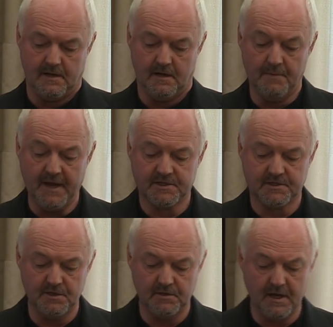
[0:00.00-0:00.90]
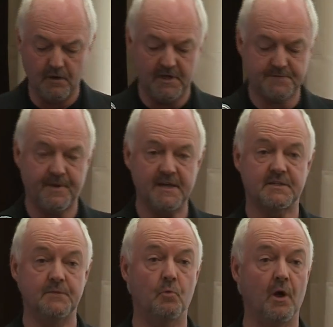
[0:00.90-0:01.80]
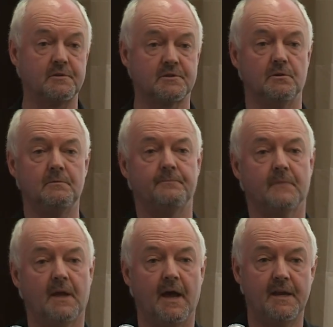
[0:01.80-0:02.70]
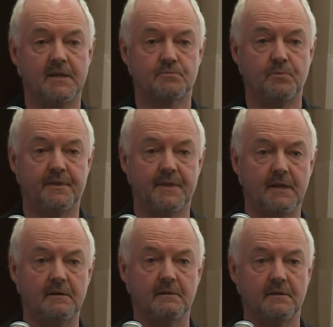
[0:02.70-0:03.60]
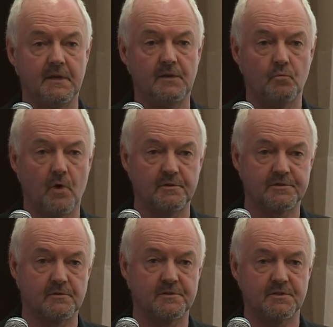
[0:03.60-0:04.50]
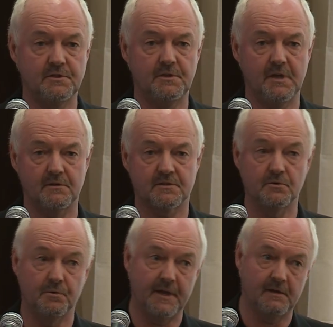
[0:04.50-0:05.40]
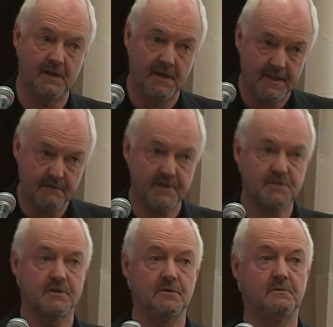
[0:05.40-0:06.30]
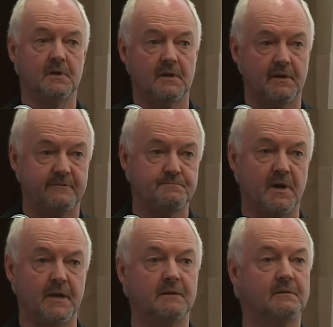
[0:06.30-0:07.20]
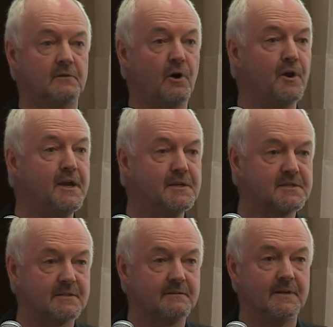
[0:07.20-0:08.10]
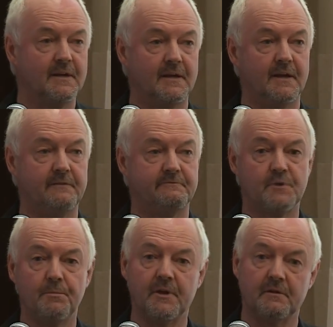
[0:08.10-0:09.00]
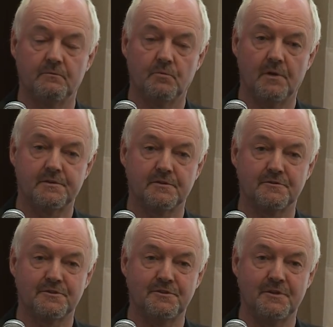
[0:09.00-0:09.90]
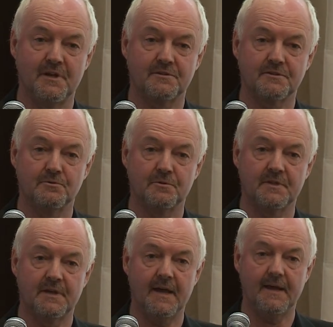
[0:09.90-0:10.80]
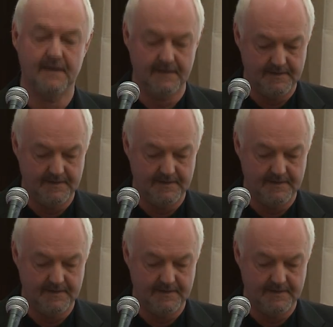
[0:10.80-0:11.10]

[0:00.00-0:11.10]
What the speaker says: Our main studio is based in Walsall, and it's within the Walsall Studio School. Now, there are two of my colleagues from the Walsall Studio School today.